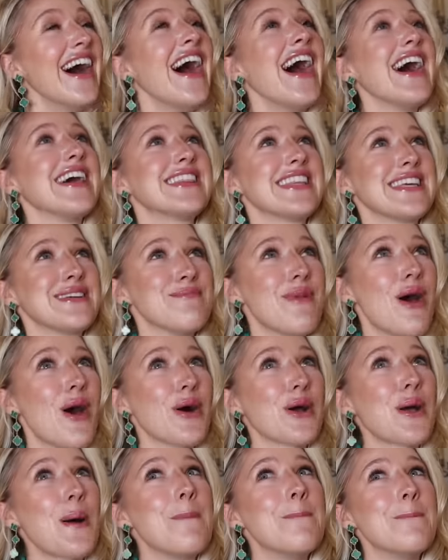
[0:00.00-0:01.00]
I think
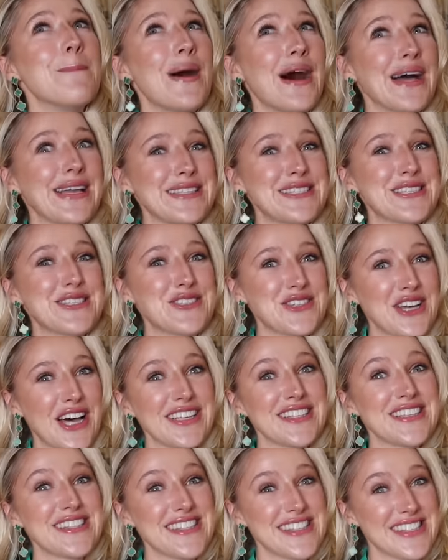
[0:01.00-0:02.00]
Mark might
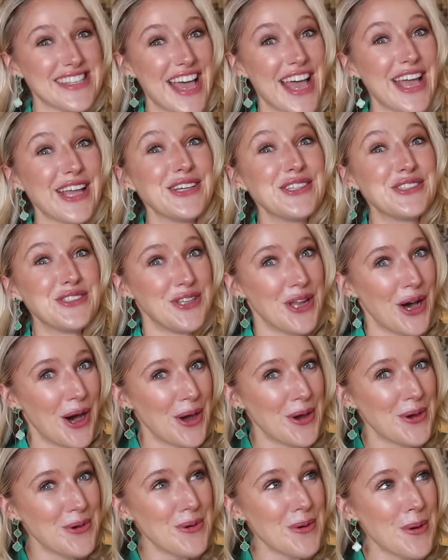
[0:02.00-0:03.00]
just say
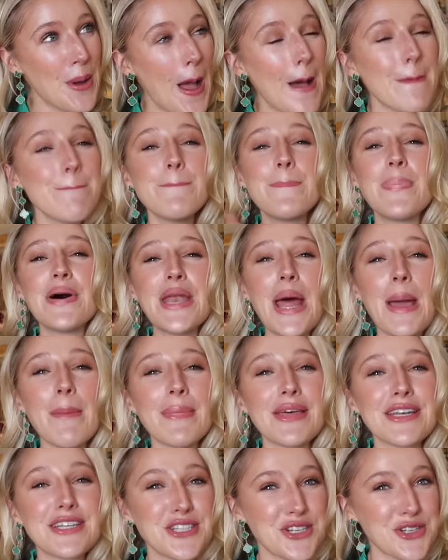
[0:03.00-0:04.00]
no, but I'm
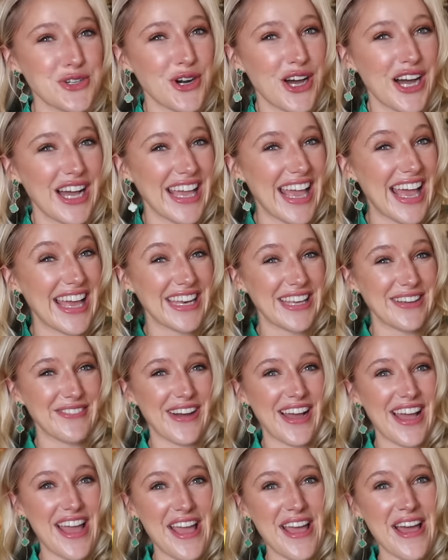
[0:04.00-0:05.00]
gonna try
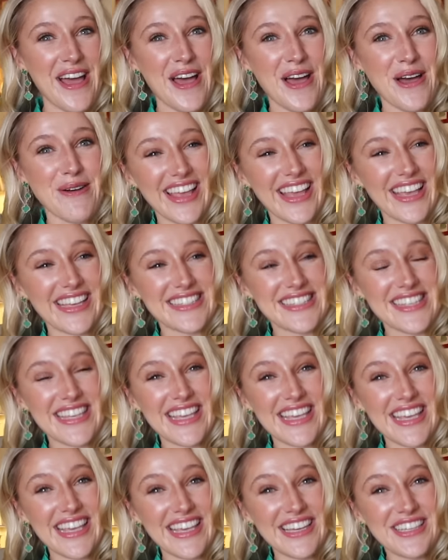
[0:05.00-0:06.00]
anyway. Is
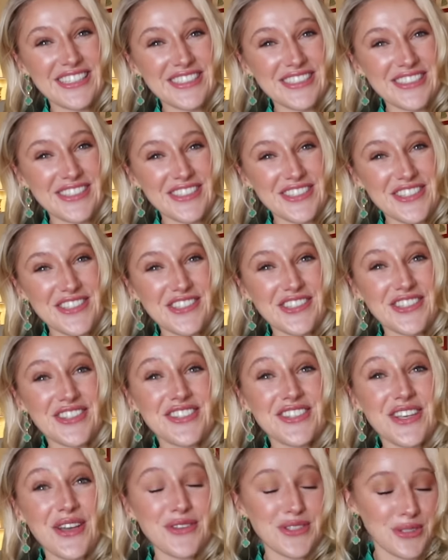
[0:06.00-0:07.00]
he not
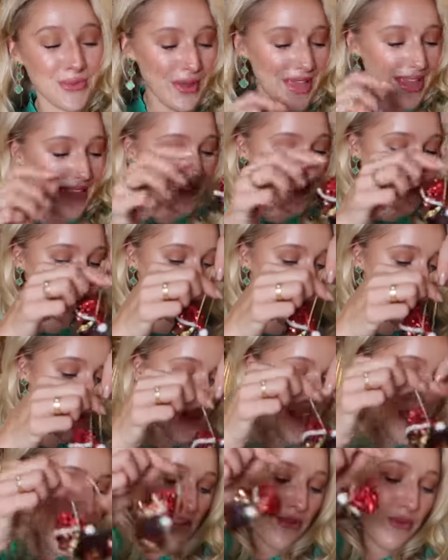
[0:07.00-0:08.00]
just so sweet? So
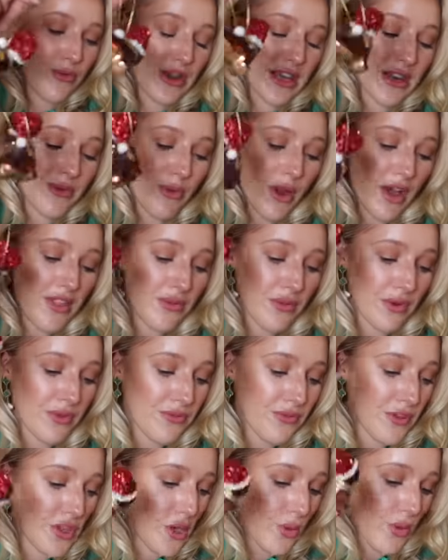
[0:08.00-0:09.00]
we have really rather a
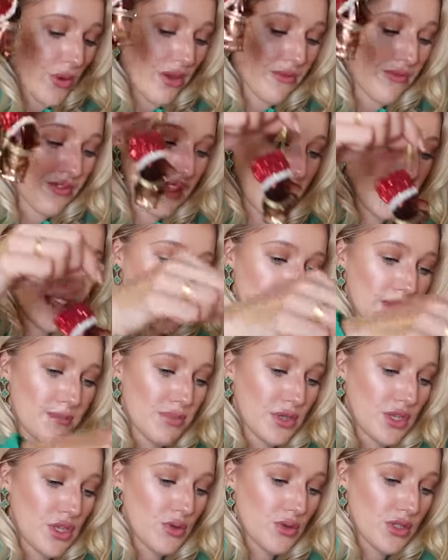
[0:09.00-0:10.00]
few of these
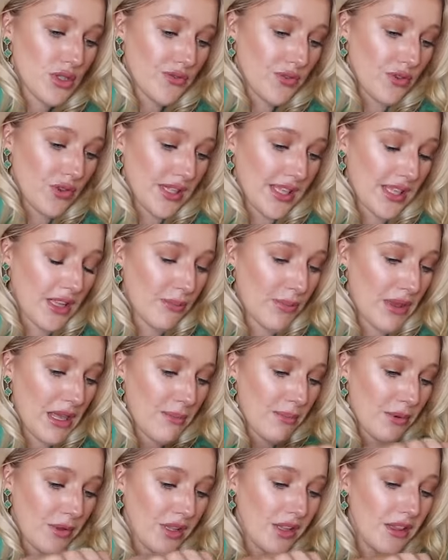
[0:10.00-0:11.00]
beautiful little
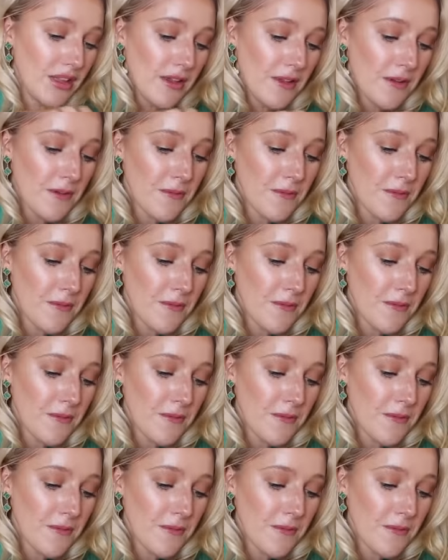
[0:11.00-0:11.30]
people.